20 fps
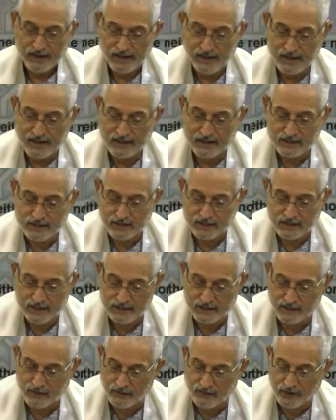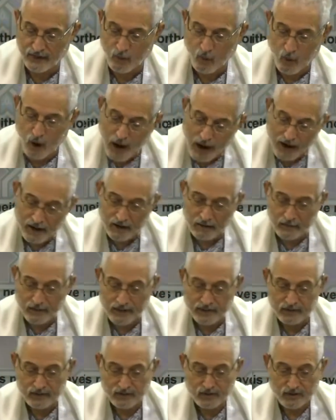This is the
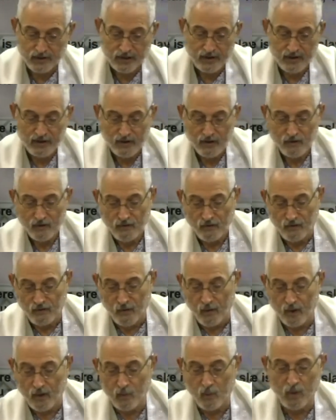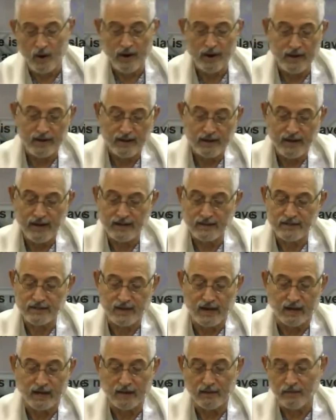requirements for when they
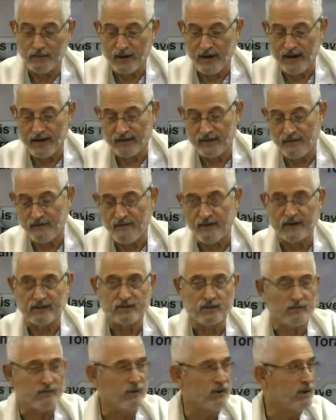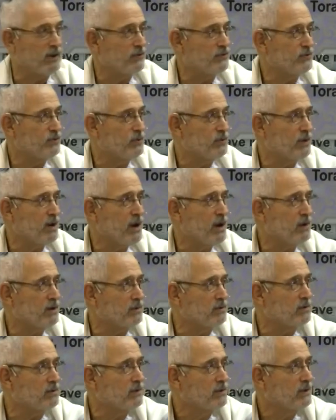celebrate the festival of
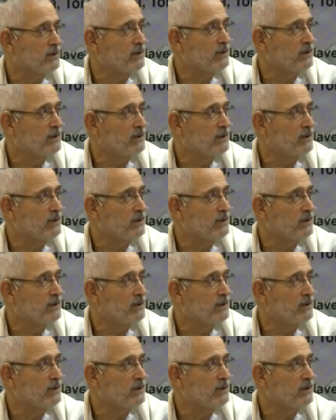Sukkot.